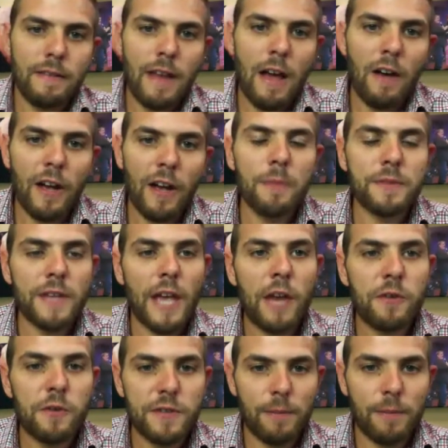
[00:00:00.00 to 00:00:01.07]
Now comes the
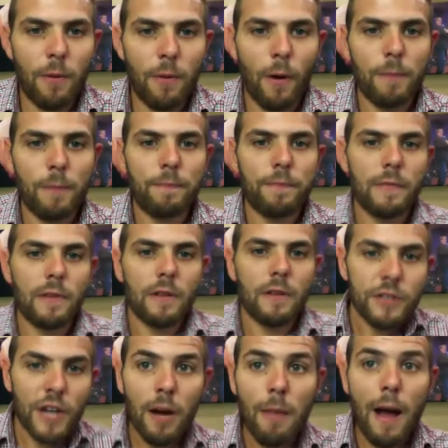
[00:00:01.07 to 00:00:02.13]
interesting part.
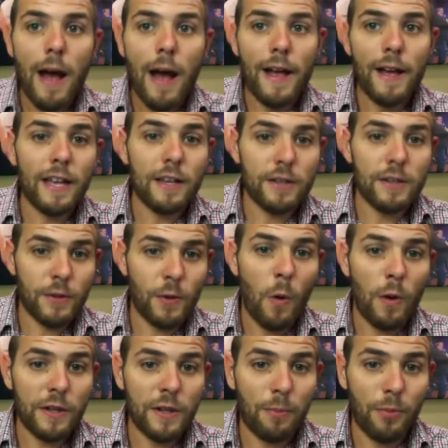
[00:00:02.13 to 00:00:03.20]
Jeremiah gets
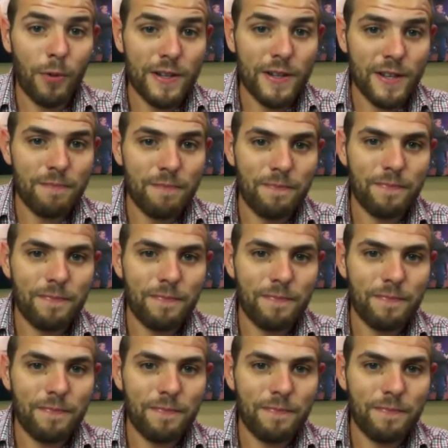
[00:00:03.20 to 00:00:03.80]
thrown into prison.